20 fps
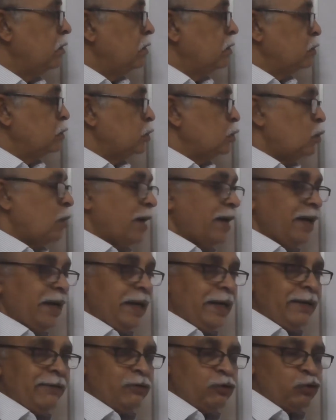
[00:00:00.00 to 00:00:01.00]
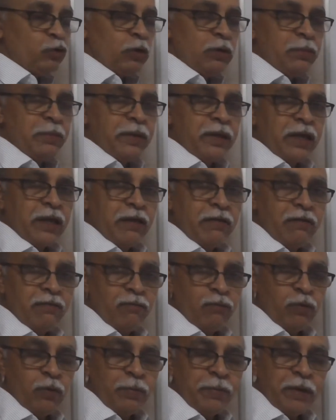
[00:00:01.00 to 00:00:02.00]
so one individual
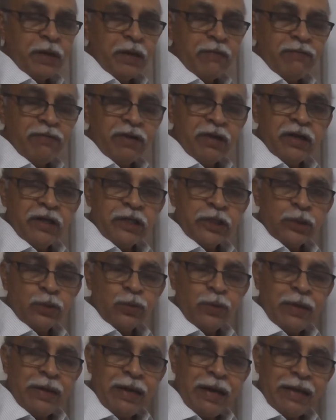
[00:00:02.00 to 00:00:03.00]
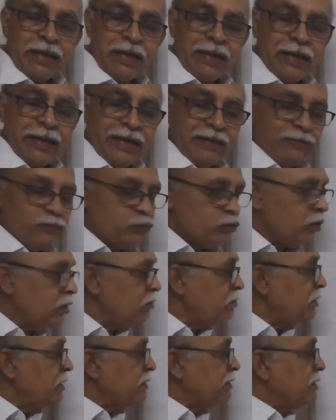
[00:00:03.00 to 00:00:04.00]
will be giving rise to another individual,
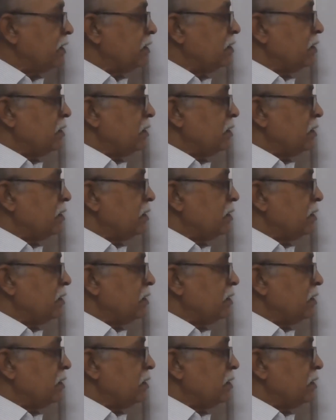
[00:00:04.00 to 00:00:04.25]
but there